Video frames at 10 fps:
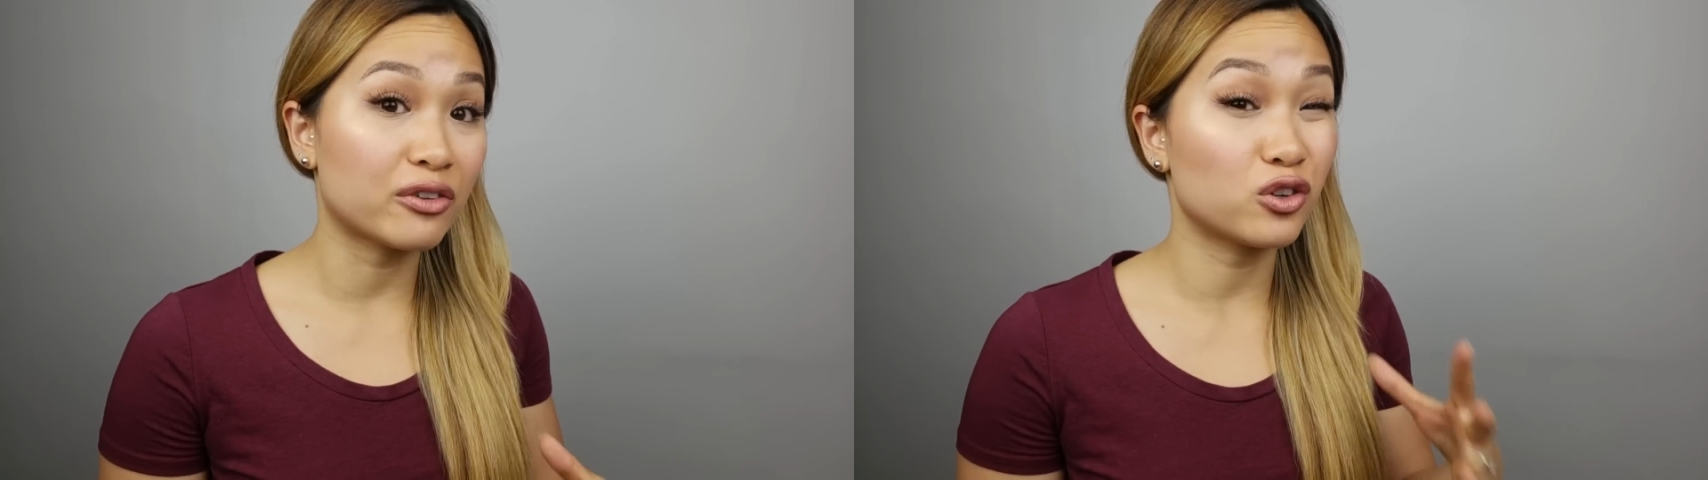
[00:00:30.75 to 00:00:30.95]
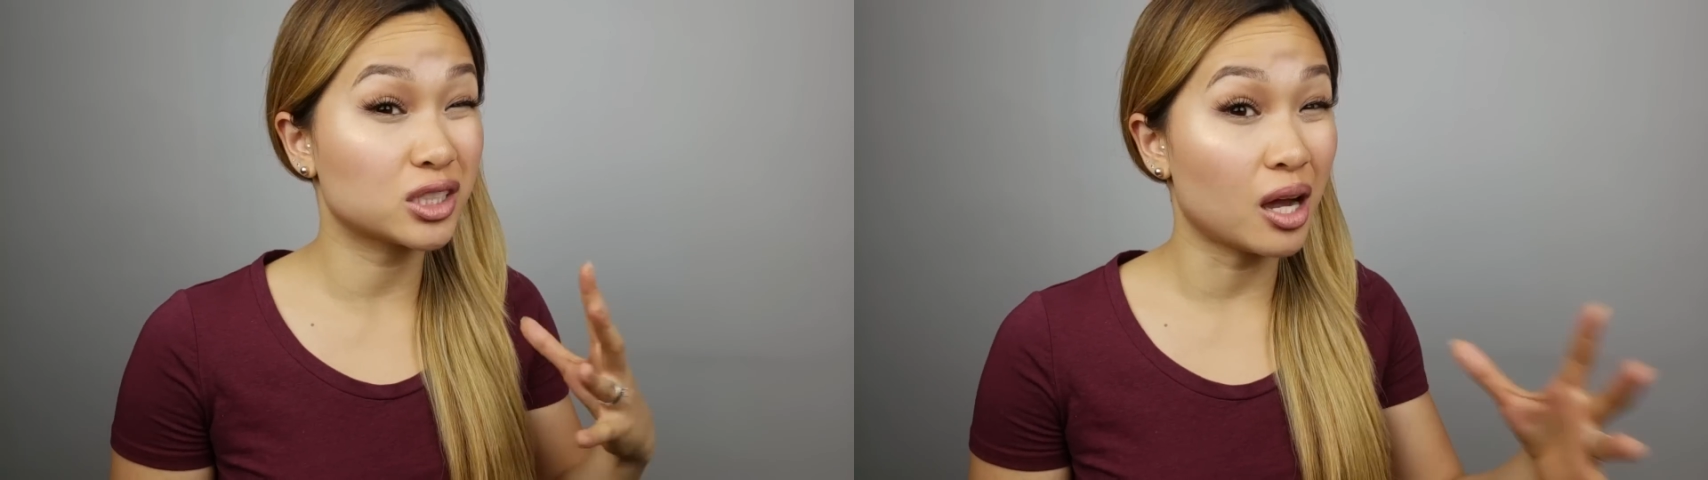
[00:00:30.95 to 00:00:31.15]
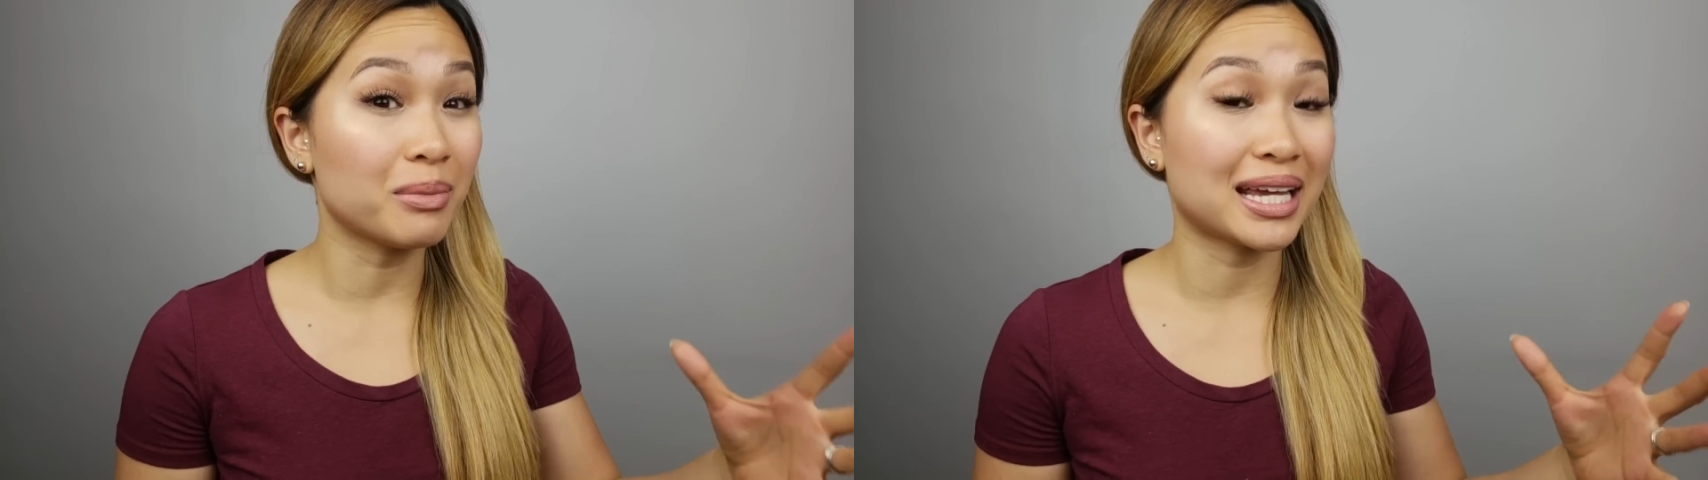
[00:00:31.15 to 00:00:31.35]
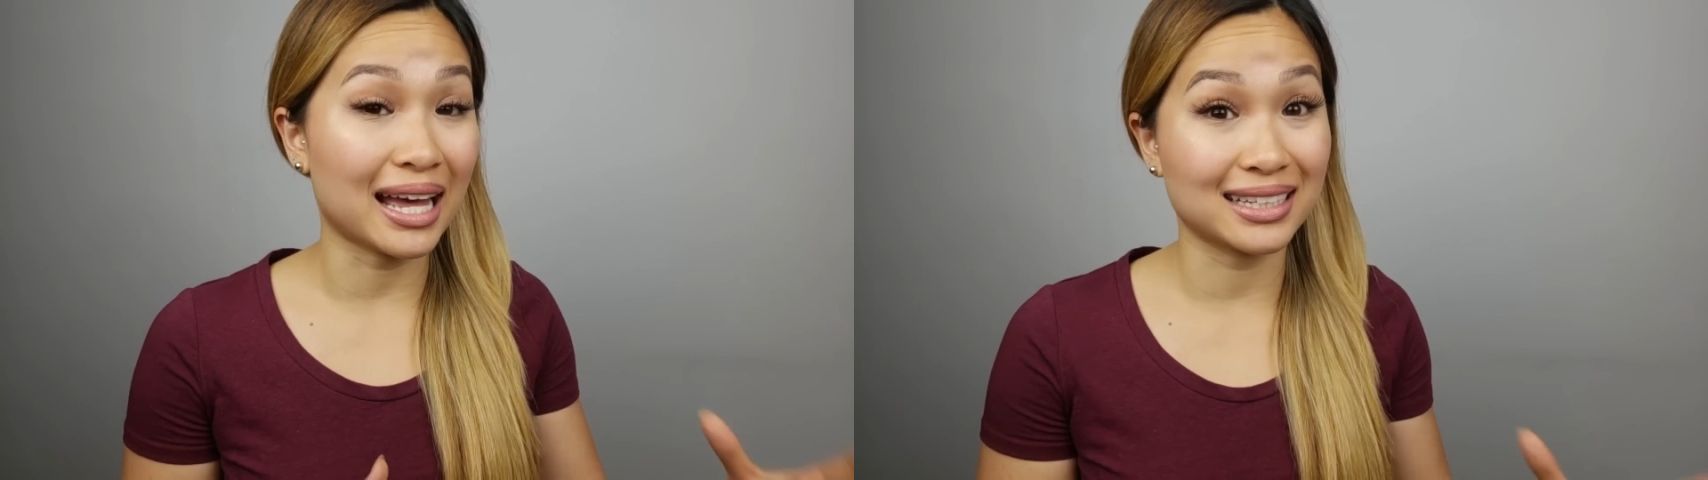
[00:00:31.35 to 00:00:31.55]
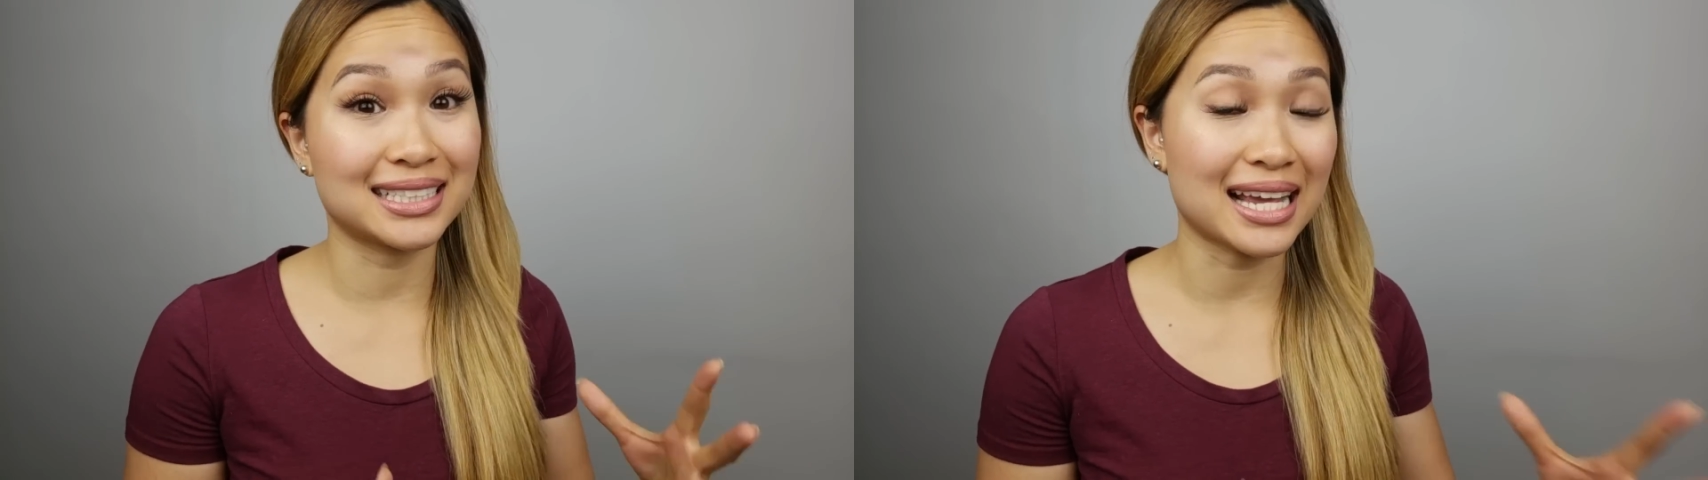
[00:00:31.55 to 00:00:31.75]
first got my
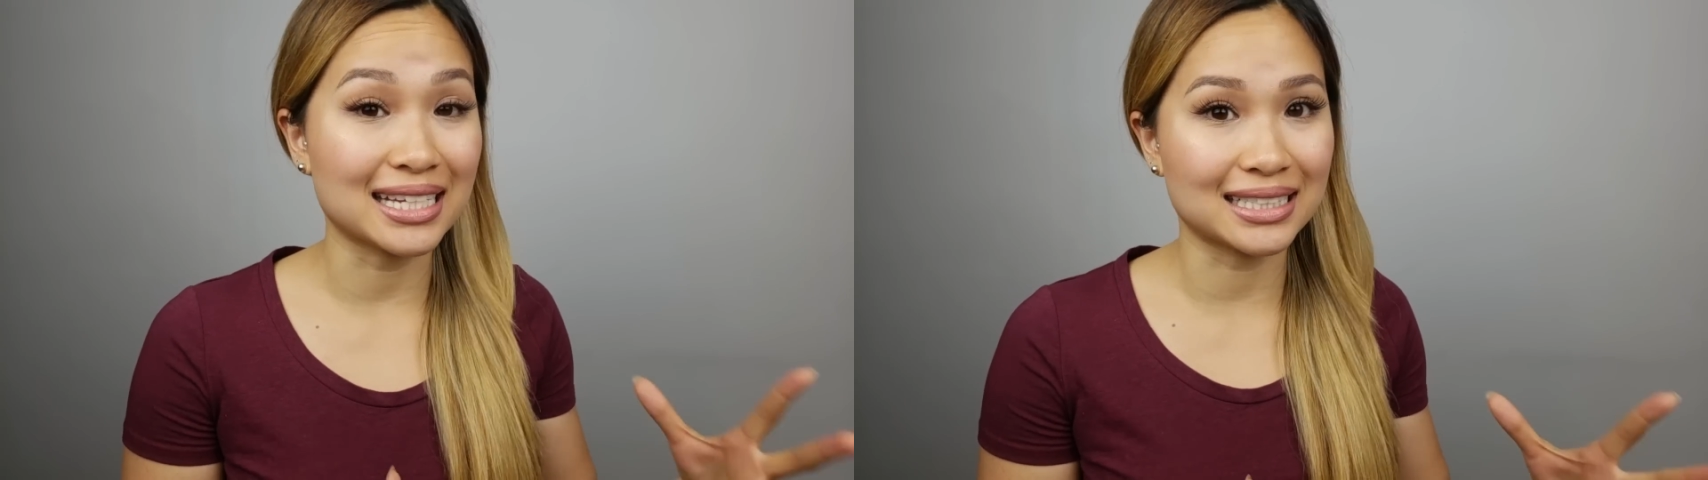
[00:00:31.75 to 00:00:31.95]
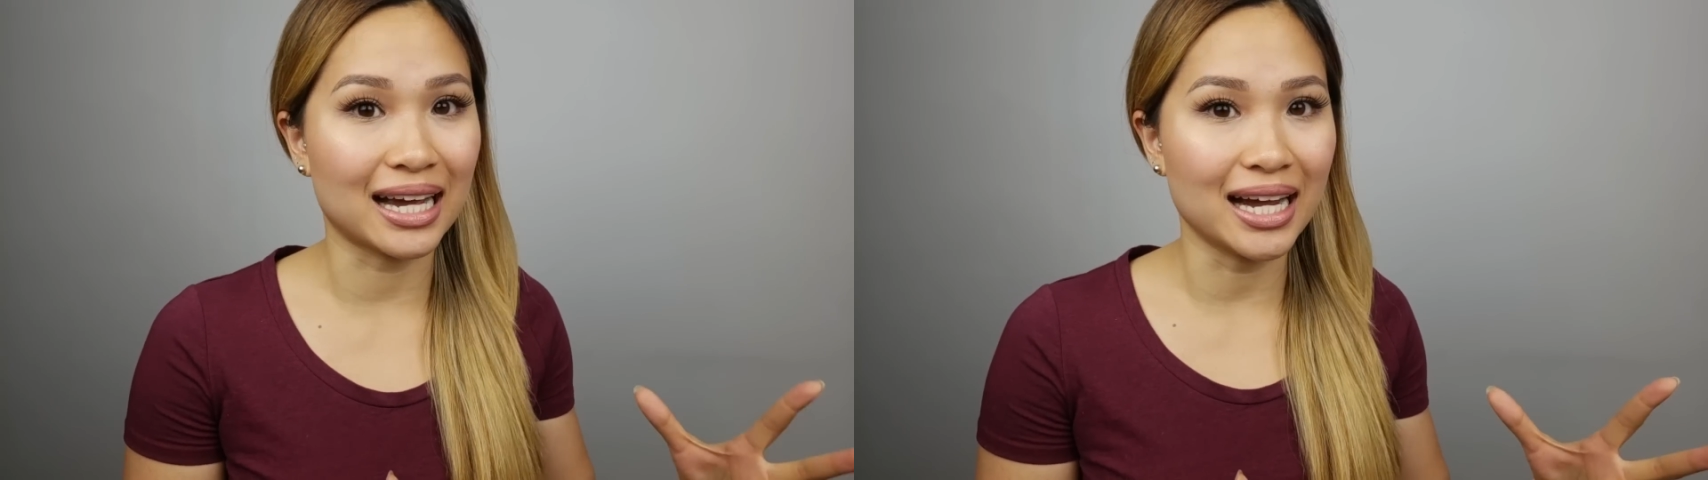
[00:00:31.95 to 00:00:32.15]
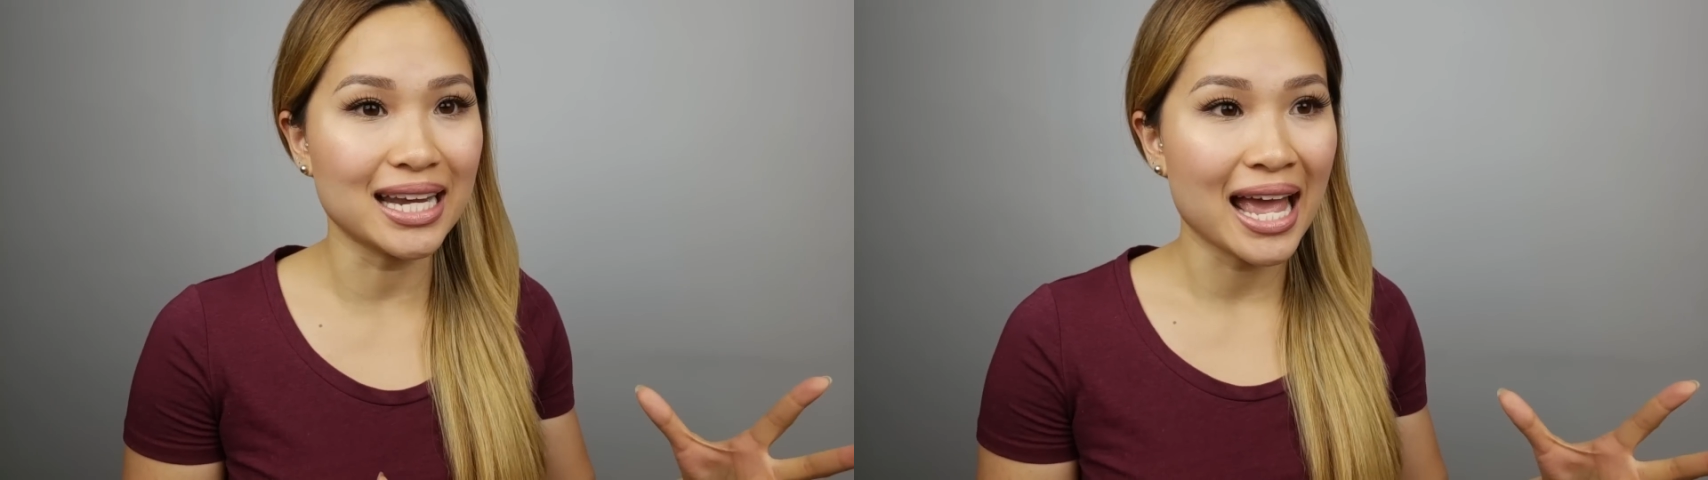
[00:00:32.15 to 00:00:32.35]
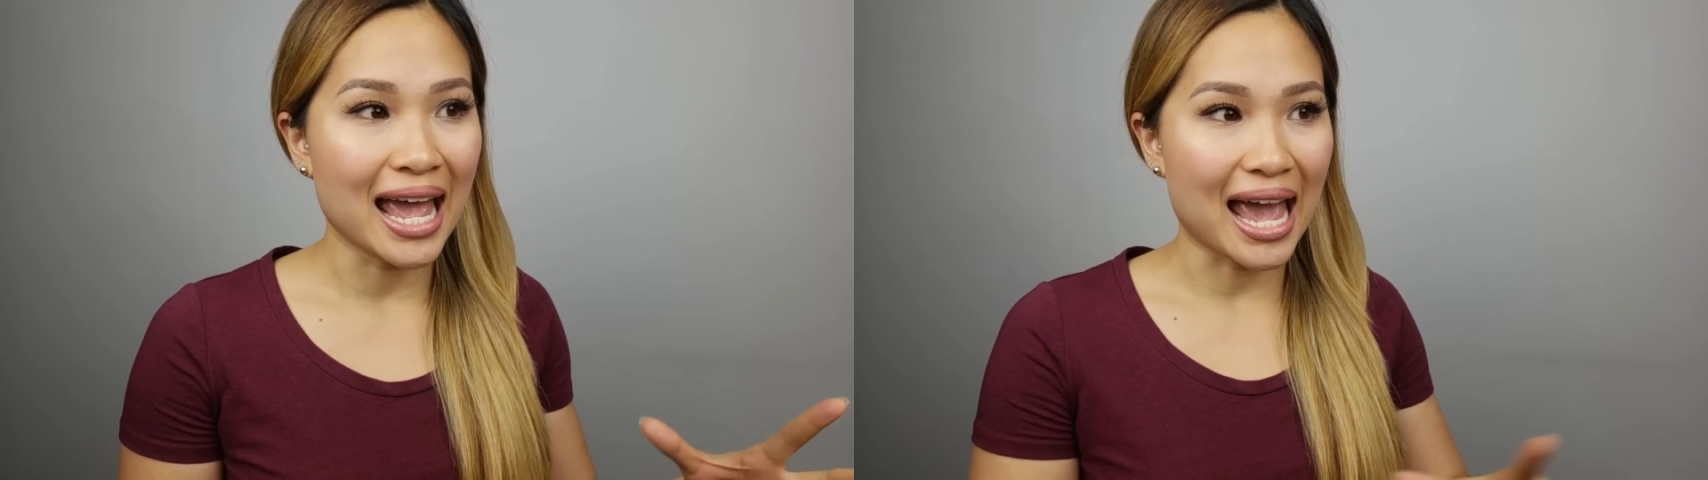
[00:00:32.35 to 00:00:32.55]
Galaxy S9